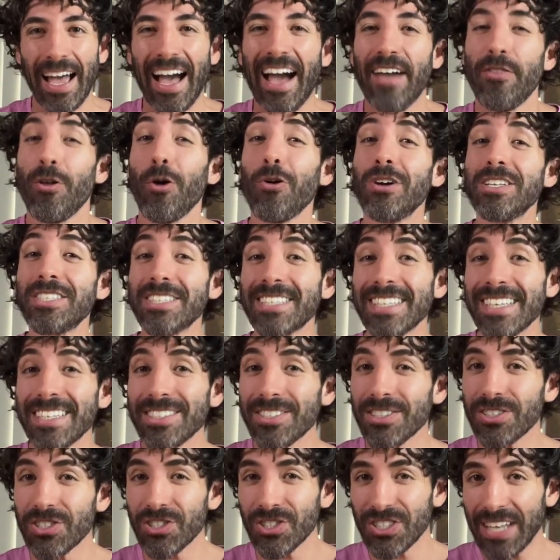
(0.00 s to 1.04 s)
I know it's
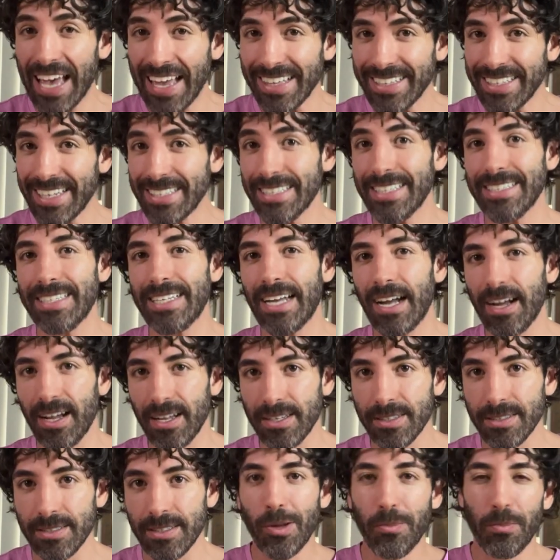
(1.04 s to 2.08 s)
easier said than
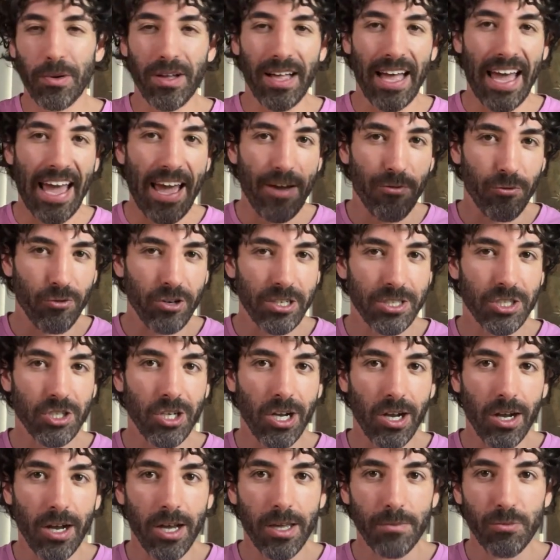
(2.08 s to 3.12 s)
done, but every
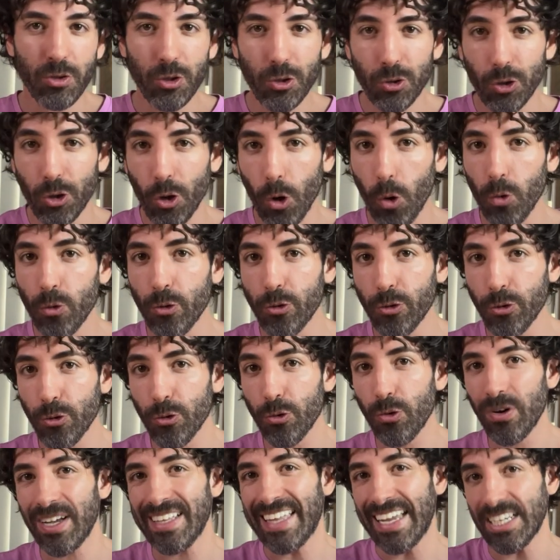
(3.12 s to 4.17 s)
time you go
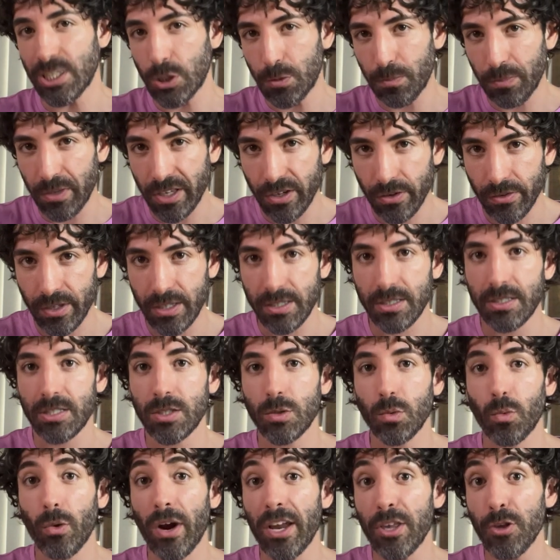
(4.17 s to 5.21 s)
through an experience
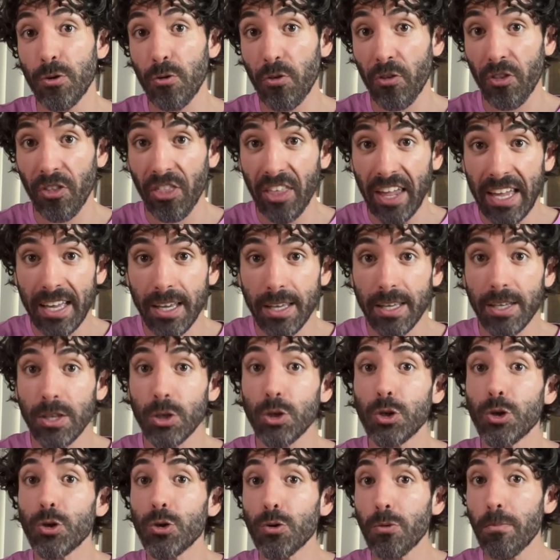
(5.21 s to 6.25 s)
where you think
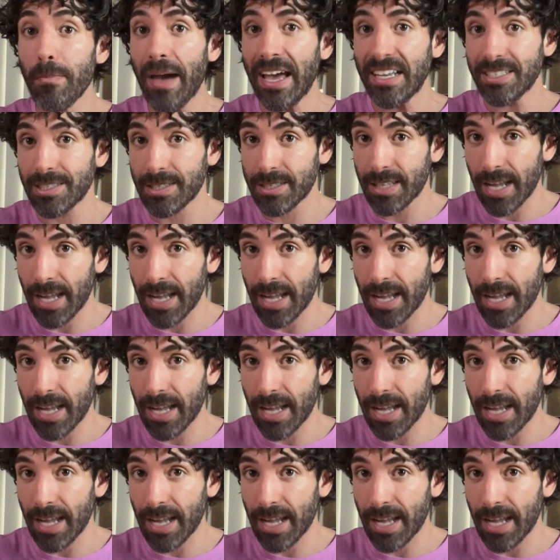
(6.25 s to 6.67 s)
you messed